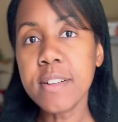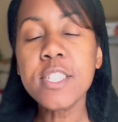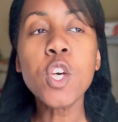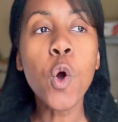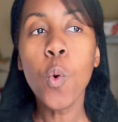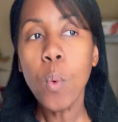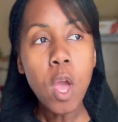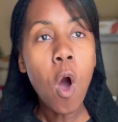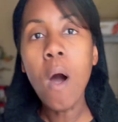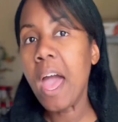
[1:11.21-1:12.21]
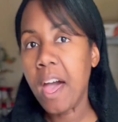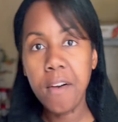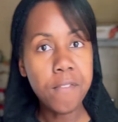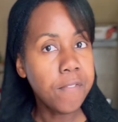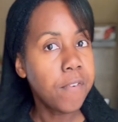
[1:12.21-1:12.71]
So we all
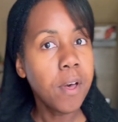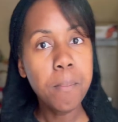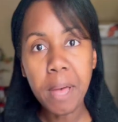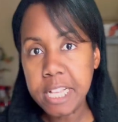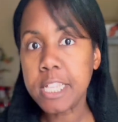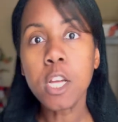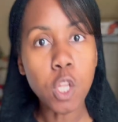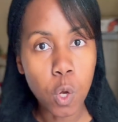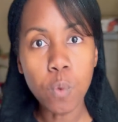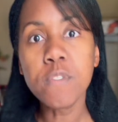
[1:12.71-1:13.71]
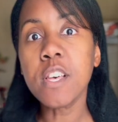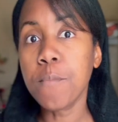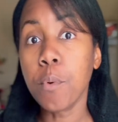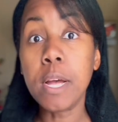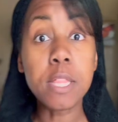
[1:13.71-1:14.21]
have basic loaves
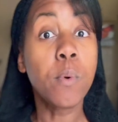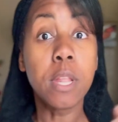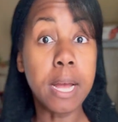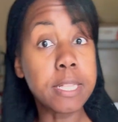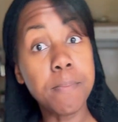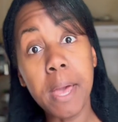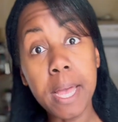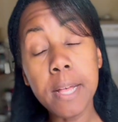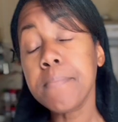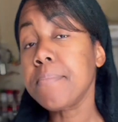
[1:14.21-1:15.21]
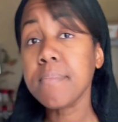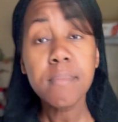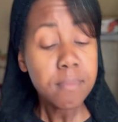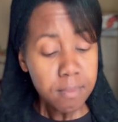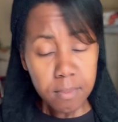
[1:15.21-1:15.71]
of bread that we like to make,
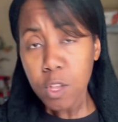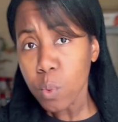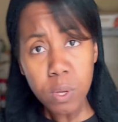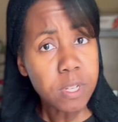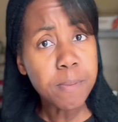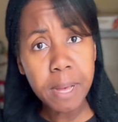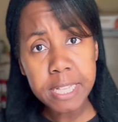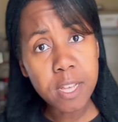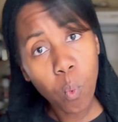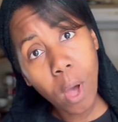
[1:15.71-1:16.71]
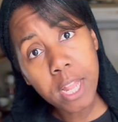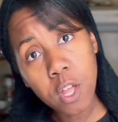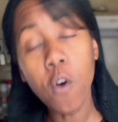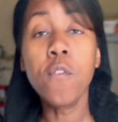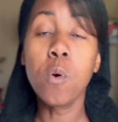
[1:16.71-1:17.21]
whether it's a basic white
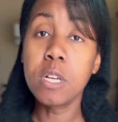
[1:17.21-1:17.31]
loaf or